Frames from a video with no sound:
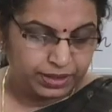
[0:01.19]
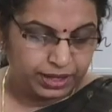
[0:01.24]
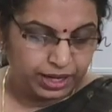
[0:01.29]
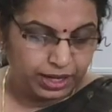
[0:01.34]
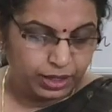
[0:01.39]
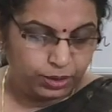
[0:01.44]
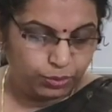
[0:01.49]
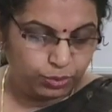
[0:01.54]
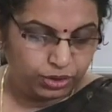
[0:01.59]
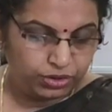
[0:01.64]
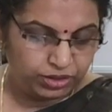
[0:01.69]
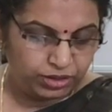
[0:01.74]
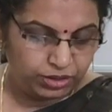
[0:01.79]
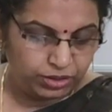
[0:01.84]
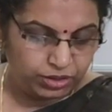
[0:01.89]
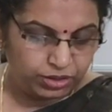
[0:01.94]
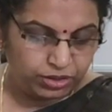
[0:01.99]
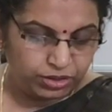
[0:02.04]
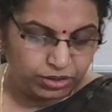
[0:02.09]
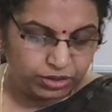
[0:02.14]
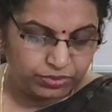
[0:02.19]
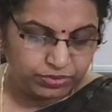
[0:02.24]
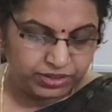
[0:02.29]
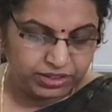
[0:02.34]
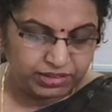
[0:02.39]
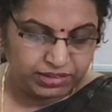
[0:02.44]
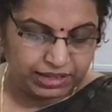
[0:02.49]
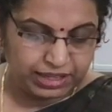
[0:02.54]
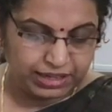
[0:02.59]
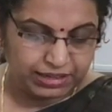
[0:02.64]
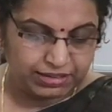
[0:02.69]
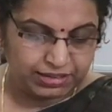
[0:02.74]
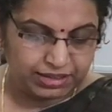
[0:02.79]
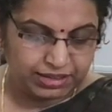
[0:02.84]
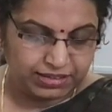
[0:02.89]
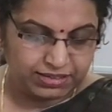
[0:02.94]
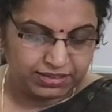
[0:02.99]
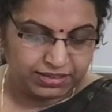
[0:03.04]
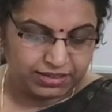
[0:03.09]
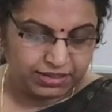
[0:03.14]
It was in honor of this last
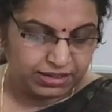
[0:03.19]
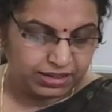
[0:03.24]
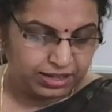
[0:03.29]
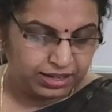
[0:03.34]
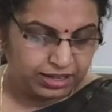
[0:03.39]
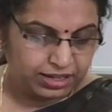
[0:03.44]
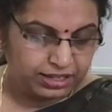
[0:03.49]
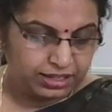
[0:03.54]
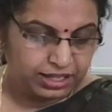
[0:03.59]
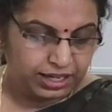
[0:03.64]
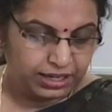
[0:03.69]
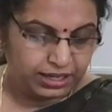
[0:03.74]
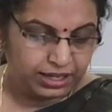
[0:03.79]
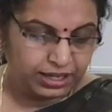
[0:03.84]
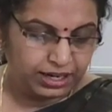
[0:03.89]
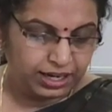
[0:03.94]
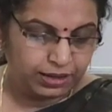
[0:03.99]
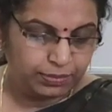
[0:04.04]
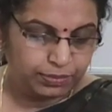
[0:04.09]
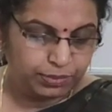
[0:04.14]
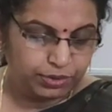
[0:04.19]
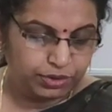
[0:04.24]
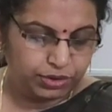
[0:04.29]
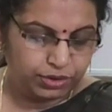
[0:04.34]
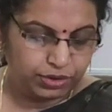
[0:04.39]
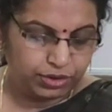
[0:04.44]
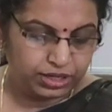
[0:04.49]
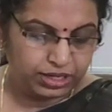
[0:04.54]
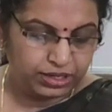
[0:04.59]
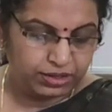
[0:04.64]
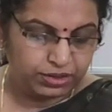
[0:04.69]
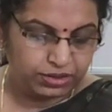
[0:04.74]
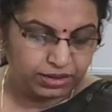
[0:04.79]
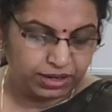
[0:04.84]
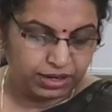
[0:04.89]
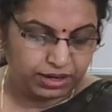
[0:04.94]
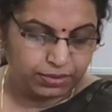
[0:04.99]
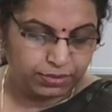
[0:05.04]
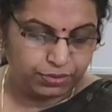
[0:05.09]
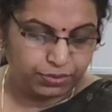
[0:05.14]
lesson that he had put on his
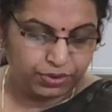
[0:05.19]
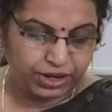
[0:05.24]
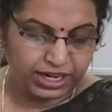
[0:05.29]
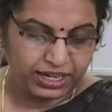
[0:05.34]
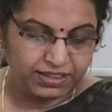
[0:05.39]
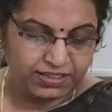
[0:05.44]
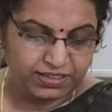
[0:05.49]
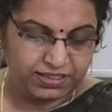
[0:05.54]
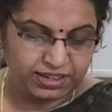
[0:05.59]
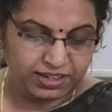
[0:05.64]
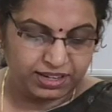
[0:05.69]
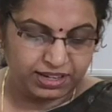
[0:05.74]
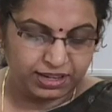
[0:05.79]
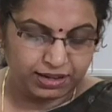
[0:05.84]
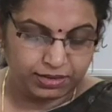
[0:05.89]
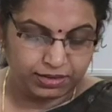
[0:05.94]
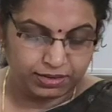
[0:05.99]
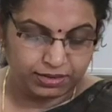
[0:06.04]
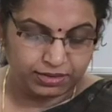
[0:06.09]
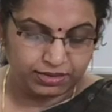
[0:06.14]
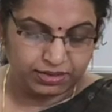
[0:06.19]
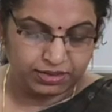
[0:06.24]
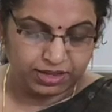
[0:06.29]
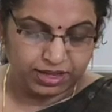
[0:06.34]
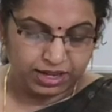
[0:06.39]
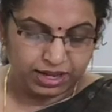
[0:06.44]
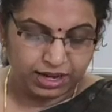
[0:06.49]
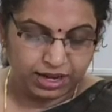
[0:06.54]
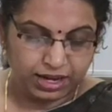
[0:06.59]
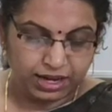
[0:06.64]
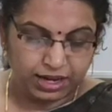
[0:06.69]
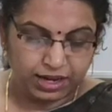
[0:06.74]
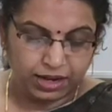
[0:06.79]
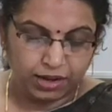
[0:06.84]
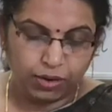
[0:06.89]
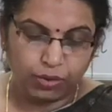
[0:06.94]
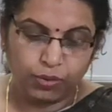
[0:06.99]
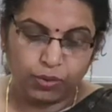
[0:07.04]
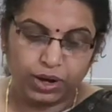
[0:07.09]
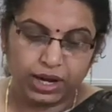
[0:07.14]
fine Sunday clothes. And
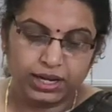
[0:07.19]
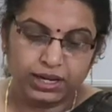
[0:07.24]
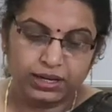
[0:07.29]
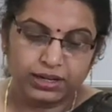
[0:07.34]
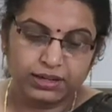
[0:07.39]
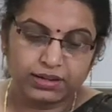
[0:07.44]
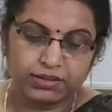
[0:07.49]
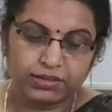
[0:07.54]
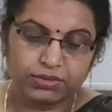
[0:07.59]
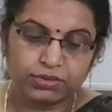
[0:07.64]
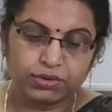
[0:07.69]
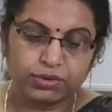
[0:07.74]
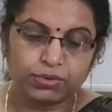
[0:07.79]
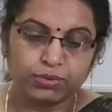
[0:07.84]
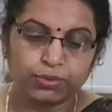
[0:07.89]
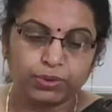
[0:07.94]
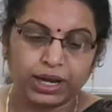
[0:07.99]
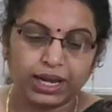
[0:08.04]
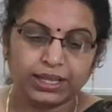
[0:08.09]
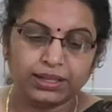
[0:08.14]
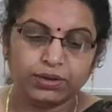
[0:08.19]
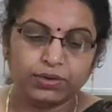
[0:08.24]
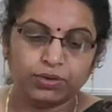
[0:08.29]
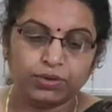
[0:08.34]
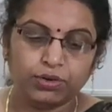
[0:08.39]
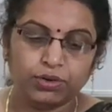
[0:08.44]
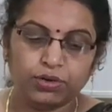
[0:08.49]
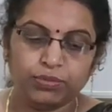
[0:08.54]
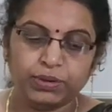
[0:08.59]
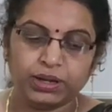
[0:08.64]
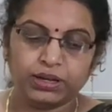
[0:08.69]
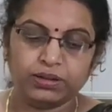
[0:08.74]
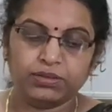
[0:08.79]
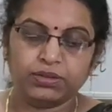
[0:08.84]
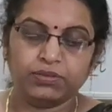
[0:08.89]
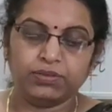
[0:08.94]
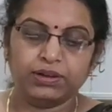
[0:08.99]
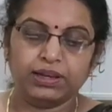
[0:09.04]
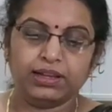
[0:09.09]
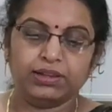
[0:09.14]
now I understood why the old men of
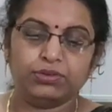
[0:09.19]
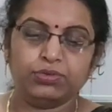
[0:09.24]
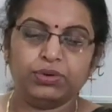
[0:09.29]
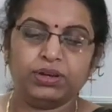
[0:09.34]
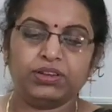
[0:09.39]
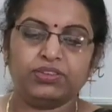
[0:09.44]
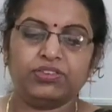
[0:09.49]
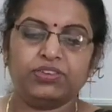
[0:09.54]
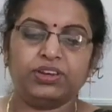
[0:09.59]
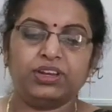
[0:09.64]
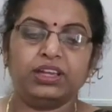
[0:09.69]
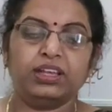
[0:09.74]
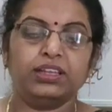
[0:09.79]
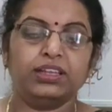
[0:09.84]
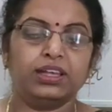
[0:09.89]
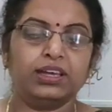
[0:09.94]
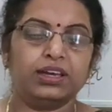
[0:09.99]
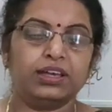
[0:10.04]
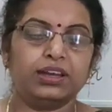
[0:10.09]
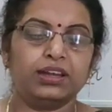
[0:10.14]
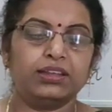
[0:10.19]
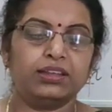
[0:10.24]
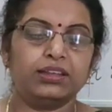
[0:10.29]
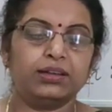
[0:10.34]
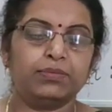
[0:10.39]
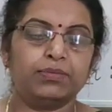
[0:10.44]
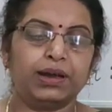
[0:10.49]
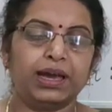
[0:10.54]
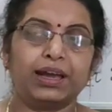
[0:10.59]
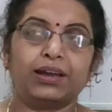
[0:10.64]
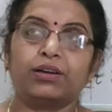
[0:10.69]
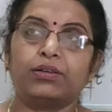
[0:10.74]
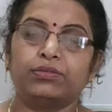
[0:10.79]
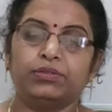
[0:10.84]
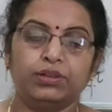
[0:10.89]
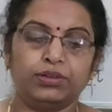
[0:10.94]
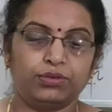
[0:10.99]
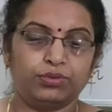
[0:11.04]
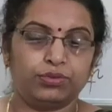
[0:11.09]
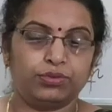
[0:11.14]
the village were sitting there in the back
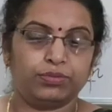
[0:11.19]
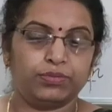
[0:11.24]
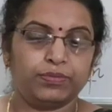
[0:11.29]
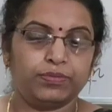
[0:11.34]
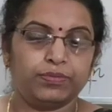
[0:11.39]
of the room.